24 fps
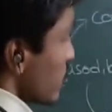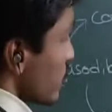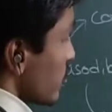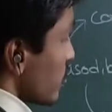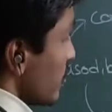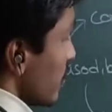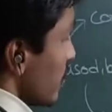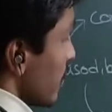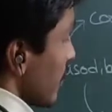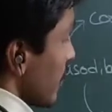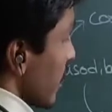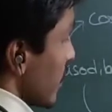
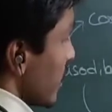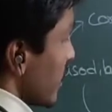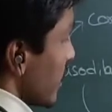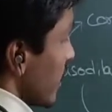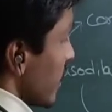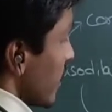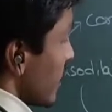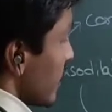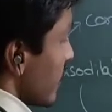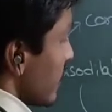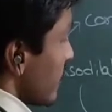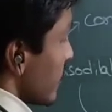Within the
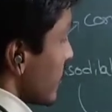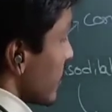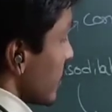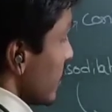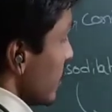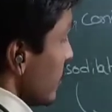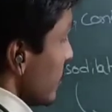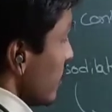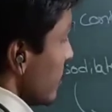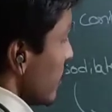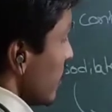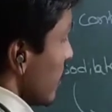blood vessel.
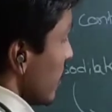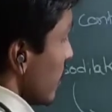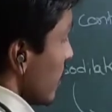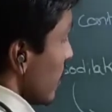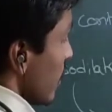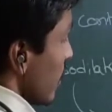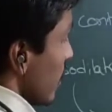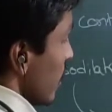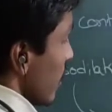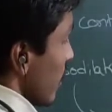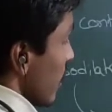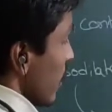
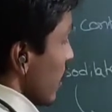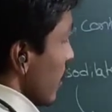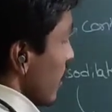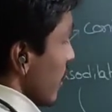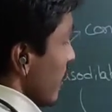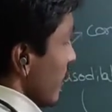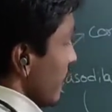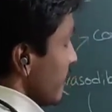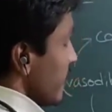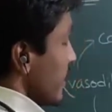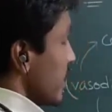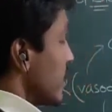
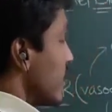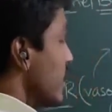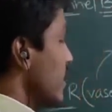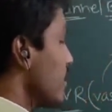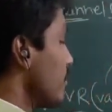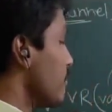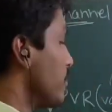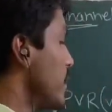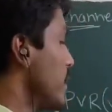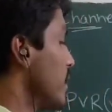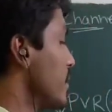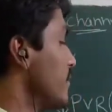So
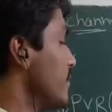whenever